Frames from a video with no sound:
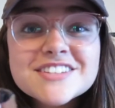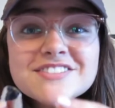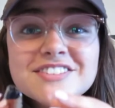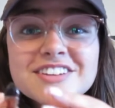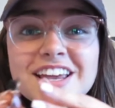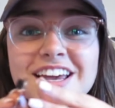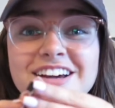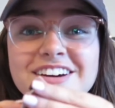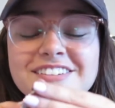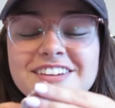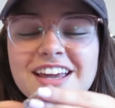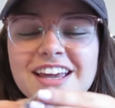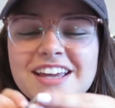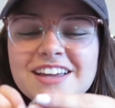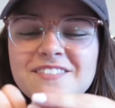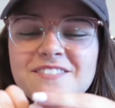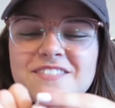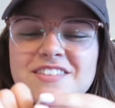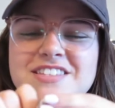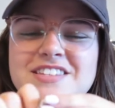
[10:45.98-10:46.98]
this one yet.
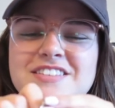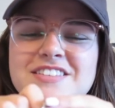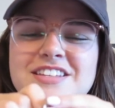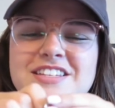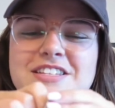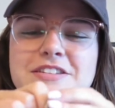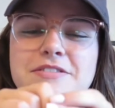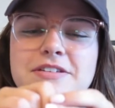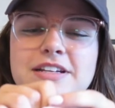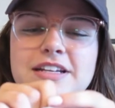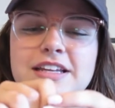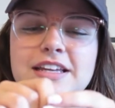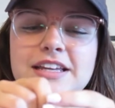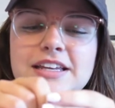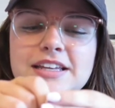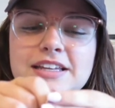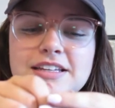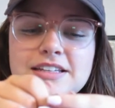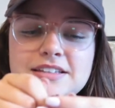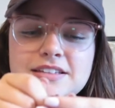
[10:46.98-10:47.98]
Okay, so this one
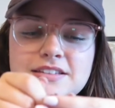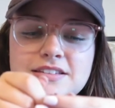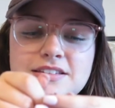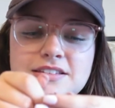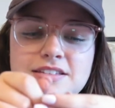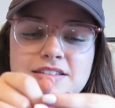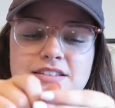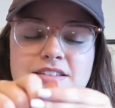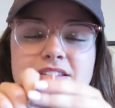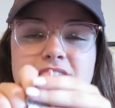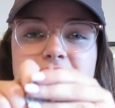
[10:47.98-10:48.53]
is,